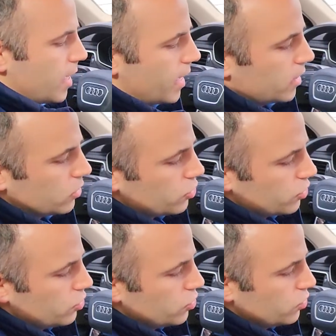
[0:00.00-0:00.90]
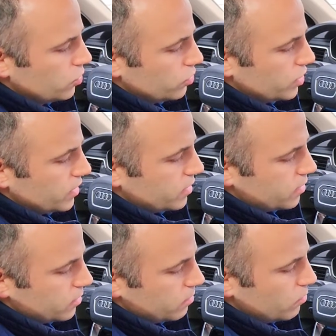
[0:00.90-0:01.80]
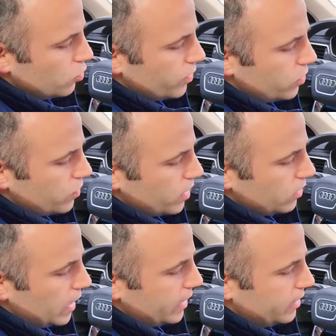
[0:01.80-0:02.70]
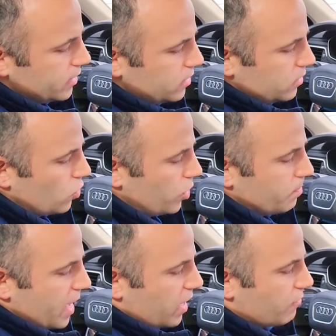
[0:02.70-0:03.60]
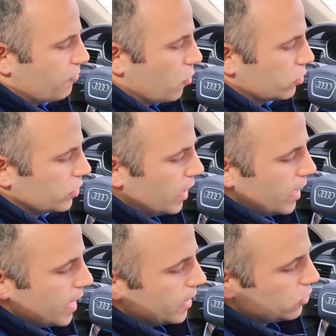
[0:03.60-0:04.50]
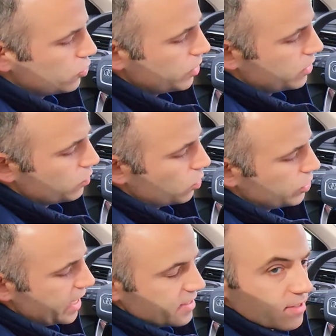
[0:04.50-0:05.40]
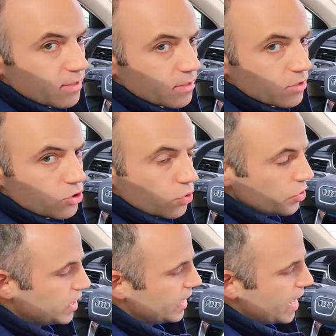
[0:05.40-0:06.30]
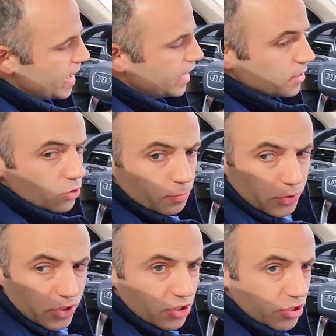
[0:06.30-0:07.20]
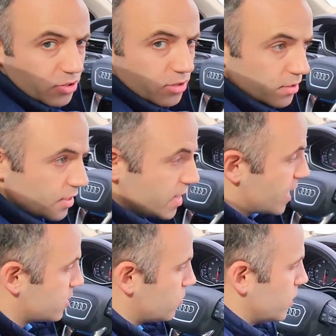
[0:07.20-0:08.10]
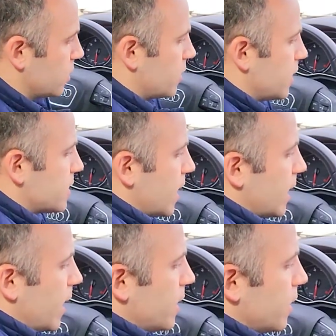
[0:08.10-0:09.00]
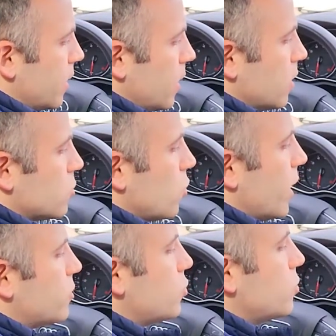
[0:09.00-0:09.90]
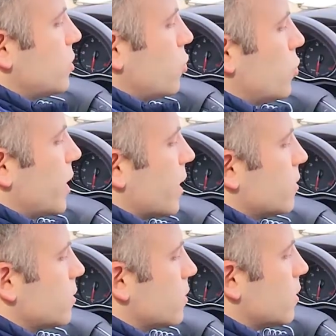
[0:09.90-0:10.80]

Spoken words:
and also you just move it around like this, going back and forth, and also it rotates, so you can angle your position. That's one of the things I like. So I took the hook in.